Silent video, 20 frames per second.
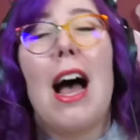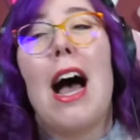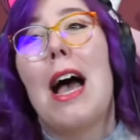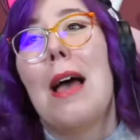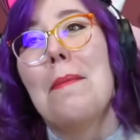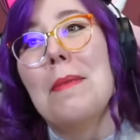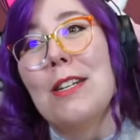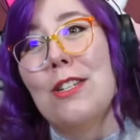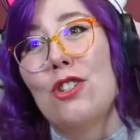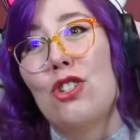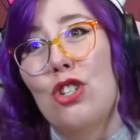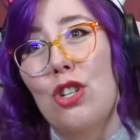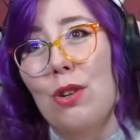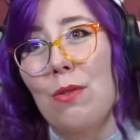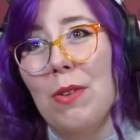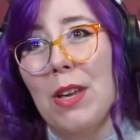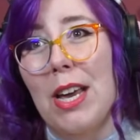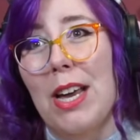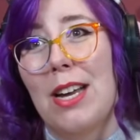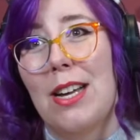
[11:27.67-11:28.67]
I miss
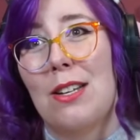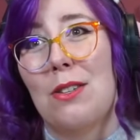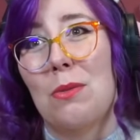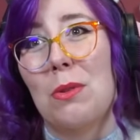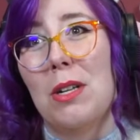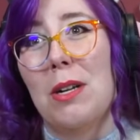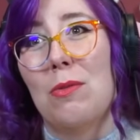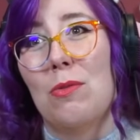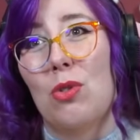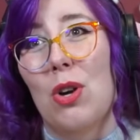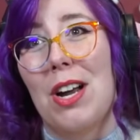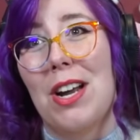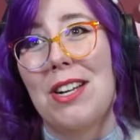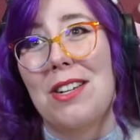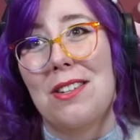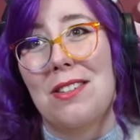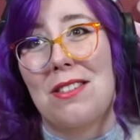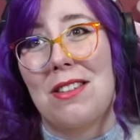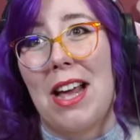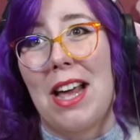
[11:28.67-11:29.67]
Juvia is what I'm
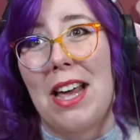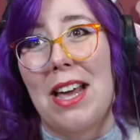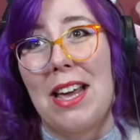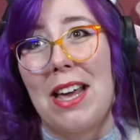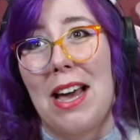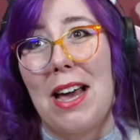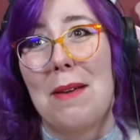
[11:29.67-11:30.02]
trying to say.